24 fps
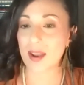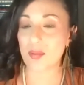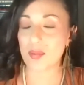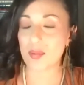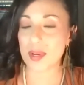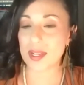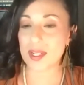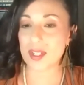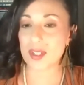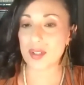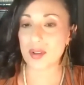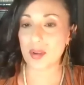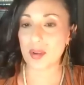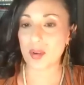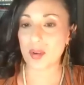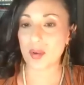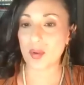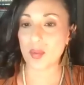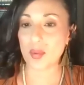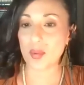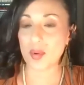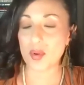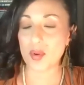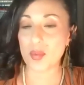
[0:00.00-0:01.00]
original
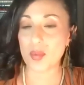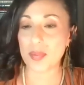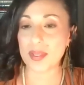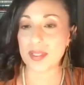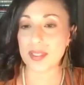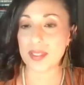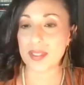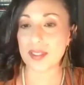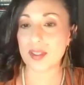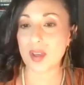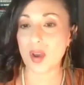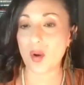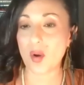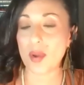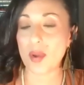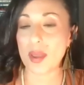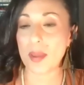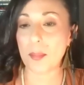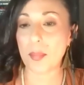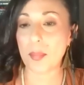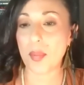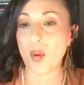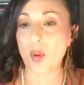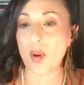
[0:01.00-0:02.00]
group is so
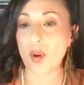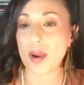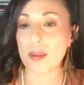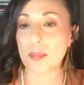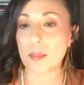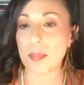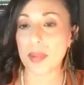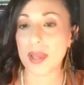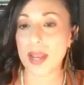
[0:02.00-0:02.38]
important,